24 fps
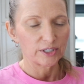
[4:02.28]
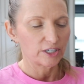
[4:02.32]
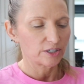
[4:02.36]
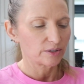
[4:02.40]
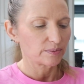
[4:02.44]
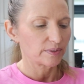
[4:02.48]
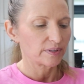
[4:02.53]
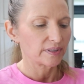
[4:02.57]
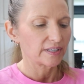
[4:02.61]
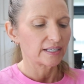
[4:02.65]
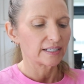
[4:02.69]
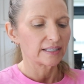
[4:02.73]
is
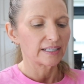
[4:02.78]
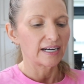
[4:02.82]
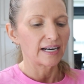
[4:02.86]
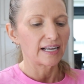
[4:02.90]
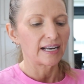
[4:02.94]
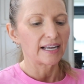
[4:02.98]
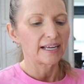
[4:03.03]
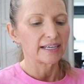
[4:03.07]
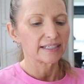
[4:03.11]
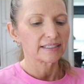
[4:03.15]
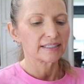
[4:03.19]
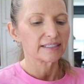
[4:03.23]
one thing that
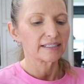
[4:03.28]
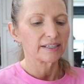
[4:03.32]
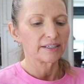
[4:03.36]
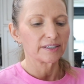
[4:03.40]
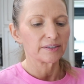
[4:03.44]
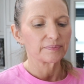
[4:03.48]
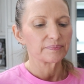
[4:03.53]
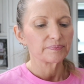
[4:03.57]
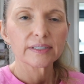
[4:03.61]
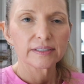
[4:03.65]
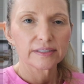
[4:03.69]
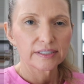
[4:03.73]
I like to
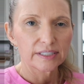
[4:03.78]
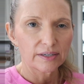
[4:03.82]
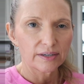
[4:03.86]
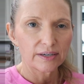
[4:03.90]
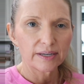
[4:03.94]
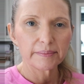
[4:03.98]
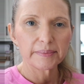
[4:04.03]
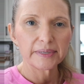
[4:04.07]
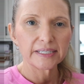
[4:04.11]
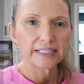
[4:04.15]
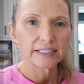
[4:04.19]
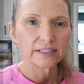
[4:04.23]
do. So
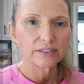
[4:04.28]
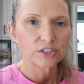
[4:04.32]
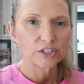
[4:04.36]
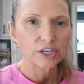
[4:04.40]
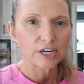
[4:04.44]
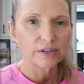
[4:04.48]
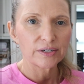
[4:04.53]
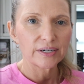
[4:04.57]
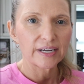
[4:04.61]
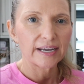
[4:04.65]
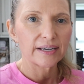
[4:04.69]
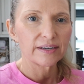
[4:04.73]
let me tilt
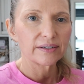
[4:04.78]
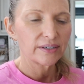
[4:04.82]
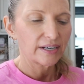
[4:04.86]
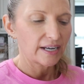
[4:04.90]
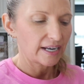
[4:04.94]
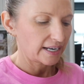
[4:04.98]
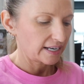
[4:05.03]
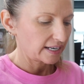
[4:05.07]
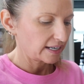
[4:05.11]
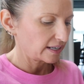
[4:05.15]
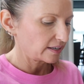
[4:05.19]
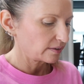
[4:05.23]
y'all down
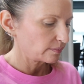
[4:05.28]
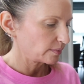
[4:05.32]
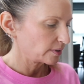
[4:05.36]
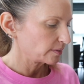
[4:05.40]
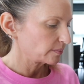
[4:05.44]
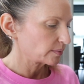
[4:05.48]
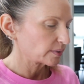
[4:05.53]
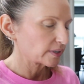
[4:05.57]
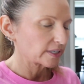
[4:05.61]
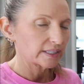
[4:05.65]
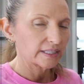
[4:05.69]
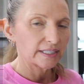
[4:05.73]
and
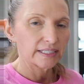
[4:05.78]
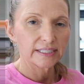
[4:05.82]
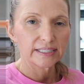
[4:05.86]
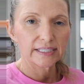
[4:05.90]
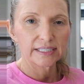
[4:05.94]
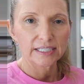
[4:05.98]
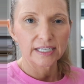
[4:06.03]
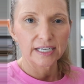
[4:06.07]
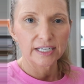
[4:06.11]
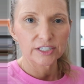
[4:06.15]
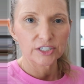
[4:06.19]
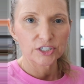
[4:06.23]
we will get
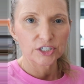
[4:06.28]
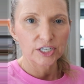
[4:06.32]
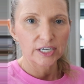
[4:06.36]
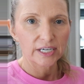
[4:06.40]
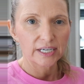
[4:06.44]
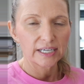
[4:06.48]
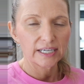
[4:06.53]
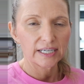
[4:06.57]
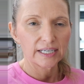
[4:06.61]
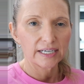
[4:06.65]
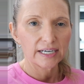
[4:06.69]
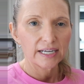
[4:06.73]
this
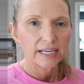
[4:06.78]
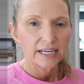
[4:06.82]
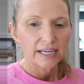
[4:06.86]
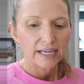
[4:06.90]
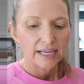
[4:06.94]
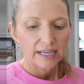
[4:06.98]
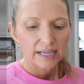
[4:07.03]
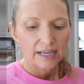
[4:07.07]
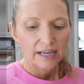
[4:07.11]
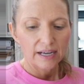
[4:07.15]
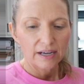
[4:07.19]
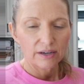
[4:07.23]
chicken
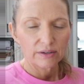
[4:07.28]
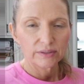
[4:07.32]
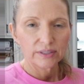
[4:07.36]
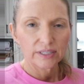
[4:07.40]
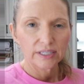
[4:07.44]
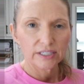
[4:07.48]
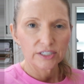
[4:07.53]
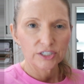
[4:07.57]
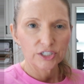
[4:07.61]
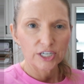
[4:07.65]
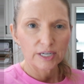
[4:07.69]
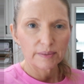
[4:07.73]
on
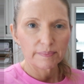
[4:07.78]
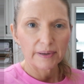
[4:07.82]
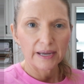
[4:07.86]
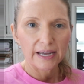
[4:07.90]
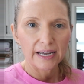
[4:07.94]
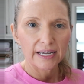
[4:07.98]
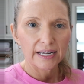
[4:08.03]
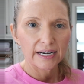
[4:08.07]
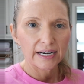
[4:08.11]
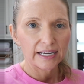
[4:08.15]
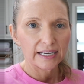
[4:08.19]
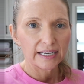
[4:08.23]
the sheet
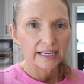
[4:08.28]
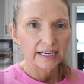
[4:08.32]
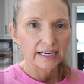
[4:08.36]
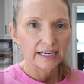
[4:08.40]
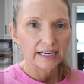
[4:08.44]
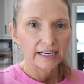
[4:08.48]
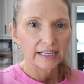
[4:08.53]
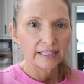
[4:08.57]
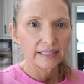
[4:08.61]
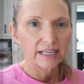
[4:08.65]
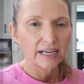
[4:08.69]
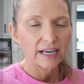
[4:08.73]
pan and get
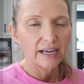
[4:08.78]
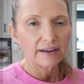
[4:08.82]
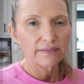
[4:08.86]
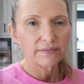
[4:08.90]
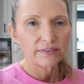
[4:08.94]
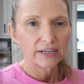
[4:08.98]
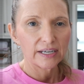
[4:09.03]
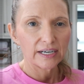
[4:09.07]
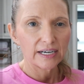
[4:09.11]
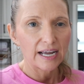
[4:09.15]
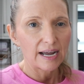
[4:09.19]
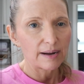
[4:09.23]
it in the
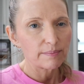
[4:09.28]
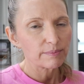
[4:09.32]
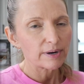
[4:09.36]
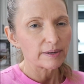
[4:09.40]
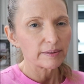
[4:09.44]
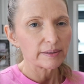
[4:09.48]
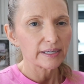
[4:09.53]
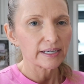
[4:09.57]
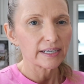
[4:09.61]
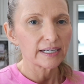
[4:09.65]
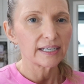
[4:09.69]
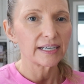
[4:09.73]
oven. I'm
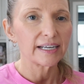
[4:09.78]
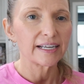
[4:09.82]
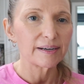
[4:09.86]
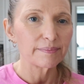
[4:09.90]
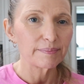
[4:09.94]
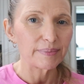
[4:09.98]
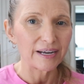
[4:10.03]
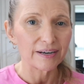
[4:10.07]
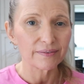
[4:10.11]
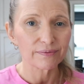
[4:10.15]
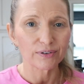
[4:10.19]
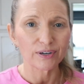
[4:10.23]
probably gonna let
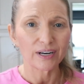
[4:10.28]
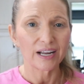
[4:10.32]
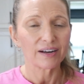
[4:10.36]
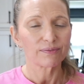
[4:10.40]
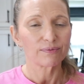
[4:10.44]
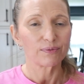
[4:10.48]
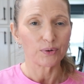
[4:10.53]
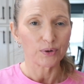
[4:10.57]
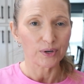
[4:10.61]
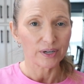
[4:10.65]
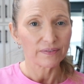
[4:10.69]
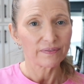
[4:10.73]
it bake for
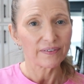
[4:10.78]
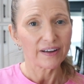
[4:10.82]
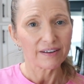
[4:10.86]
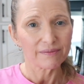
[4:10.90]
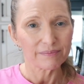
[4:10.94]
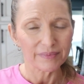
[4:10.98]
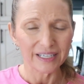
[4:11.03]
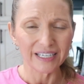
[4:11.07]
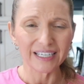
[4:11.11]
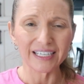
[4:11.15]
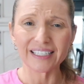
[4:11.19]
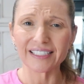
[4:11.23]
like
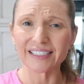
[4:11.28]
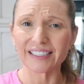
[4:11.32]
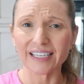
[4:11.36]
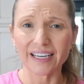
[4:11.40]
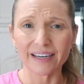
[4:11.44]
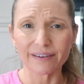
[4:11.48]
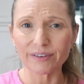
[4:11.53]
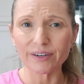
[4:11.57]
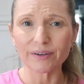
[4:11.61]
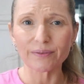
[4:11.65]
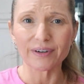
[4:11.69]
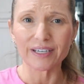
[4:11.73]
45 minutes.
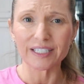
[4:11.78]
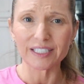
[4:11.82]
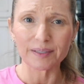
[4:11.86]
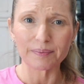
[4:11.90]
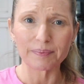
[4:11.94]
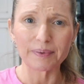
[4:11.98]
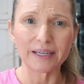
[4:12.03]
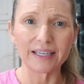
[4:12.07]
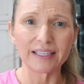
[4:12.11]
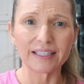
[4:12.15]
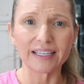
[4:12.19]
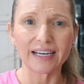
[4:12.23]
Every
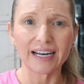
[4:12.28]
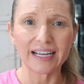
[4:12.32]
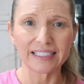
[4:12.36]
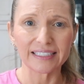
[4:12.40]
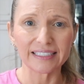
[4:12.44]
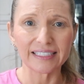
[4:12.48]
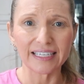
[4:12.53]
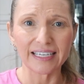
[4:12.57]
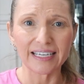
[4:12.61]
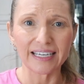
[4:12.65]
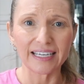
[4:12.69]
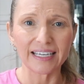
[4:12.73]
recipe that I
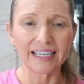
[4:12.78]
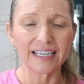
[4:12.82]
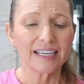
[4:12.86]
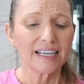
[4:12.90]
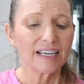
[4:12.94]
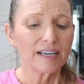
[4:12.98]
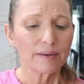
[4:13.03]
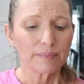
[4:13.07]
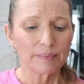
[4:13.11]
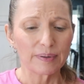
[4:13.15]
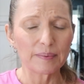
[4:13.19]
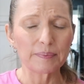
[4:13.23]
see,
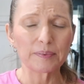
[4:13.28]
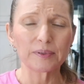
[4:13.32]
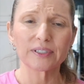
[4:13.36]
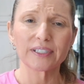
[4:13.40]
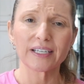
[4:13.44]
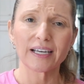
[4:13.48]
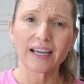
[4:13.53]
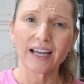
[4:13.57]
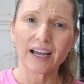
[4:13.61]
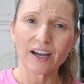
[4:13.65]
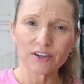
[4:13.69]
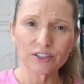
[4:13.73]
people
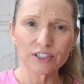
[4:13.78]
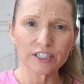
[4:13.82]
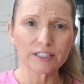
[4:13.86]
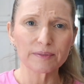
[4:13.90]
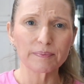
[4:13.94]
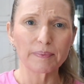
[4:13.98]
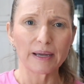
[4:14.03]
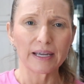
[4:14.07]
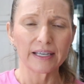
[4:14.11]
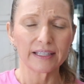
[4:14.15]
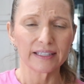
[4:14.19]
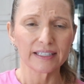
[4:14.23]
say, oh,
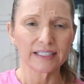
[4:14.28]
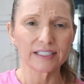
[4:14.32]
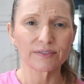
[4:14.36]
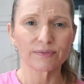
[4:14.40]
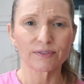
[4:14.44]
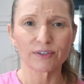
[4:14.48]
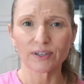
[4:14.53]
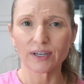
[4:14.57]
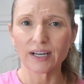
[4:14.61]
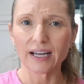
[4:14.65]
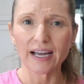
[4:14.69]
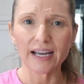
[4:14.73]
just bake this
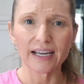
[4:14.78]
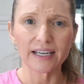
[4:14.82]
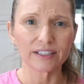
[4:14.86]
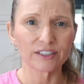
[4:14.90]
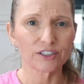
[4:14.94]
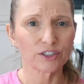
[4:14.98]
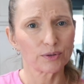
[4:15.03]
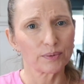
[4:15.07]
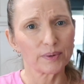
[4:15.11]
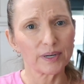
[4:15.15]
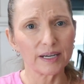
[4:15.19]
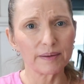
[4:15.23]
for
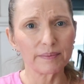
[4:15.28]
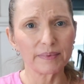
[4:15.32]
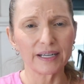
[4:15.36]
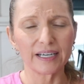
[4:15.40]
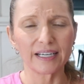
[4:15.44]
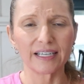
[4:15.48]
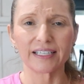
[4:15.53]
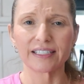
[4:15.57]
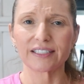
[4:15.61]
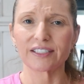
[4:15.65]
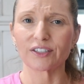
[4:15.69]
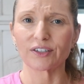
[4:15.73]
like 20
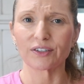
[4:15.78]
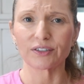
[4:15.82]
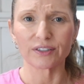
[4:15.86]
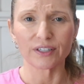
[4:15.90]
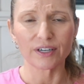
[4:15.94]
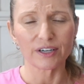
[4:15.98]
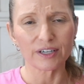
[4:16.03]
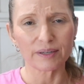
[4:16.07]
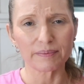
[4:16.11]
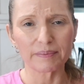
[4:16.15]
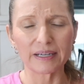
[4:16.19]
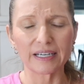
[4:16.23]
minutes or
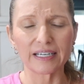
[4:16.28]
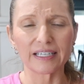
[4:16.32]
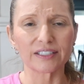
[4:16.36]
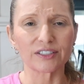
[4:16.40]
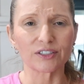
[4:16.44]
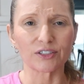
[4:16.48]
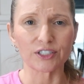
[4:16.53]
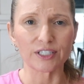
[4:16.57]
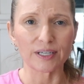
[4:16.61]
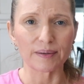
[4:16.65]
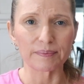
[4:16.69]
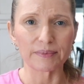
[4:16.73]
30
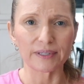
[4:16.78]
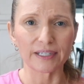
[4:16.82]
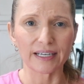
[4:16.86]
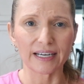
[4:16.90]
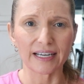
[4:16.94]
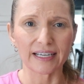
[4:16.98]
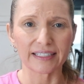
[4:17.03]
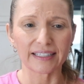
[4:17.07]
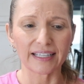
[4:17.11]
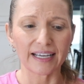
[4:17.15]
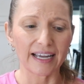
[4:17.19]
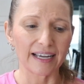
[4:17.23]
minutes or something
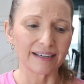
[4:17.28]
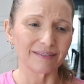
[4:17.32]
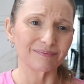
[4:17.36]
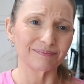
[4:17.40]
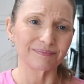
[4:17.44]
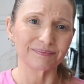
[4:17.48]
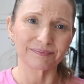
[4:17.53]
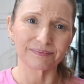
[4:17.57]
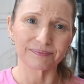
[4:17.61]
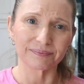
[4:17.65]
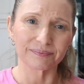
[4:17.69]
like that.